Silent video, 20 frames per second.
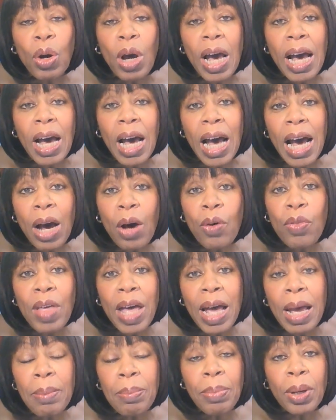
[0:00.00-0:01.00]
how
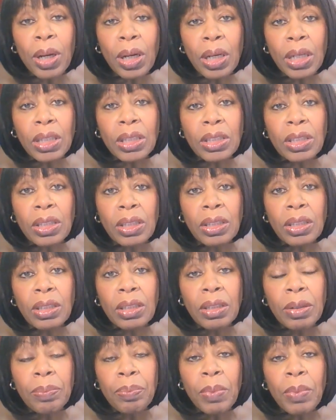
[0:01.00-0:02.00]
that person
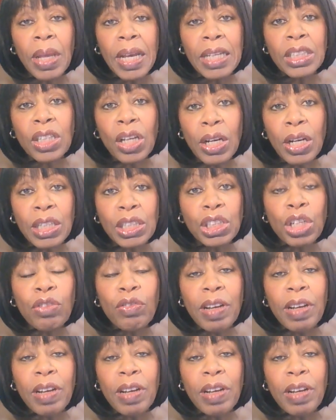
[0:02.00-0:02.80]
is going to